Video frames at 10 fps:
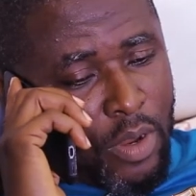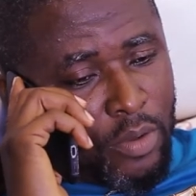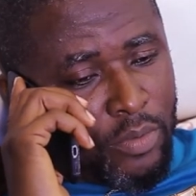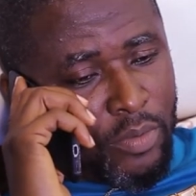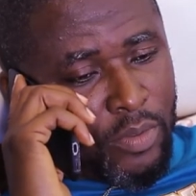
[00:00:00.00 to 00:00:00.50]

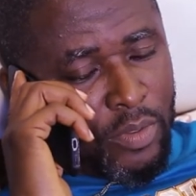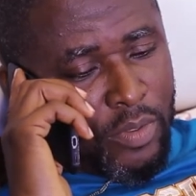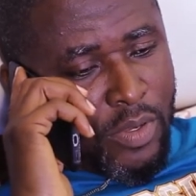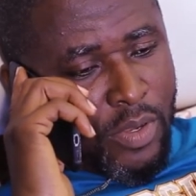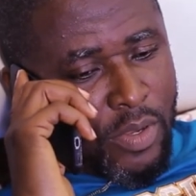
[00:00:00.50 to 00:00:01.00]
Wow.
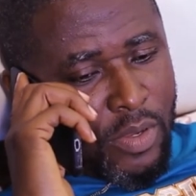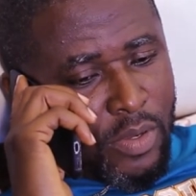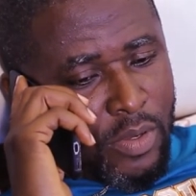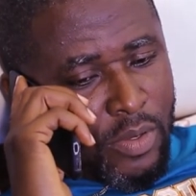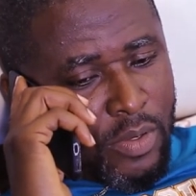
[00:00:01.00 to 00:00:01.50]

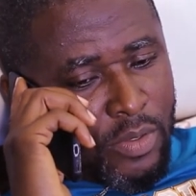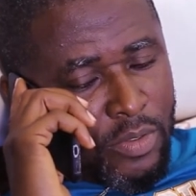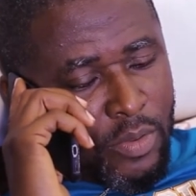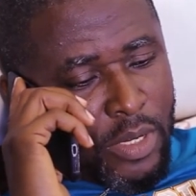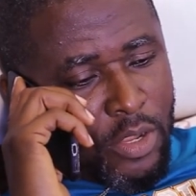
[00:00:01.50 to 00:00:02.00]

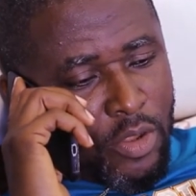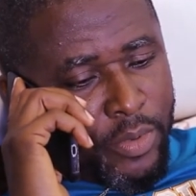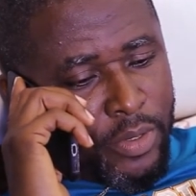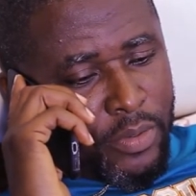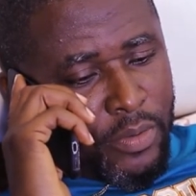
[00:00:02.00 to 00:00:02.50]
So when are you
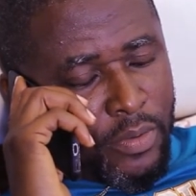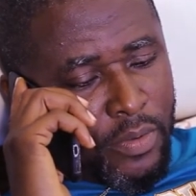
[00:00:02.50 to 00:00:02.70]
coming?